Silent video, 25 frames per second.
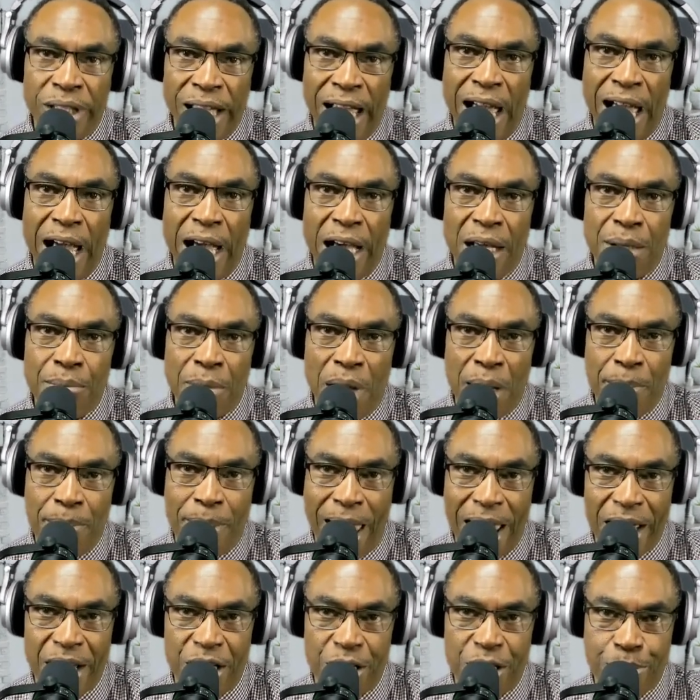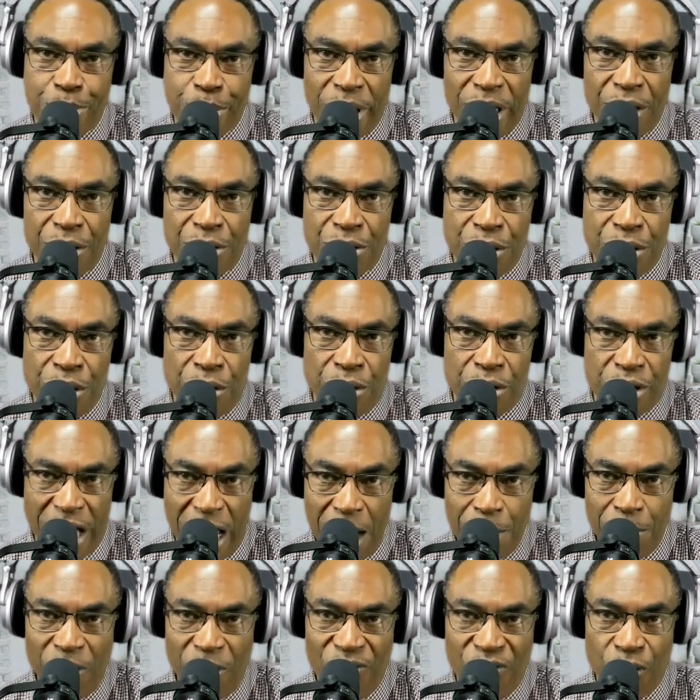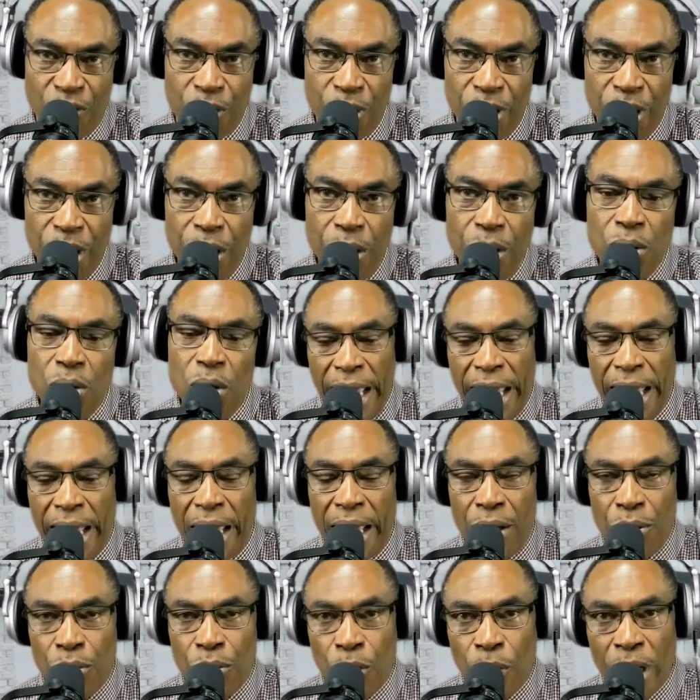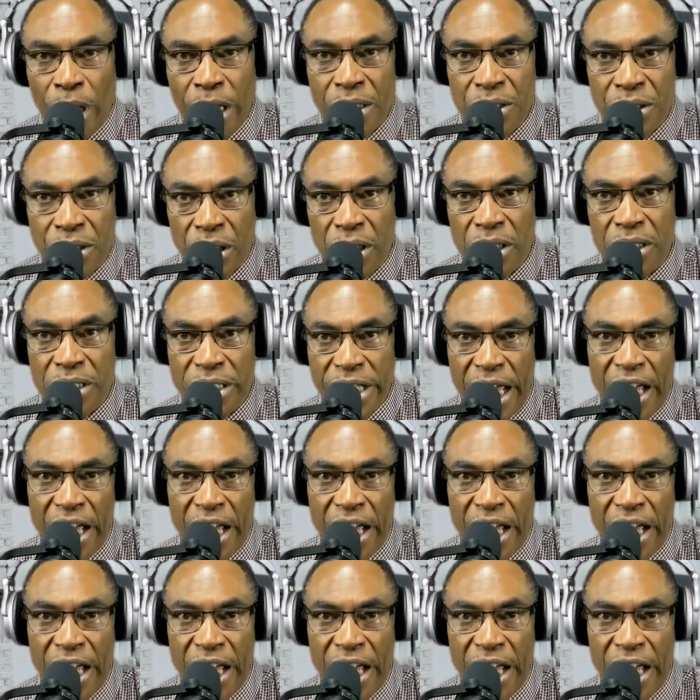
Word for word: that my package brings to the table for you and what it's going to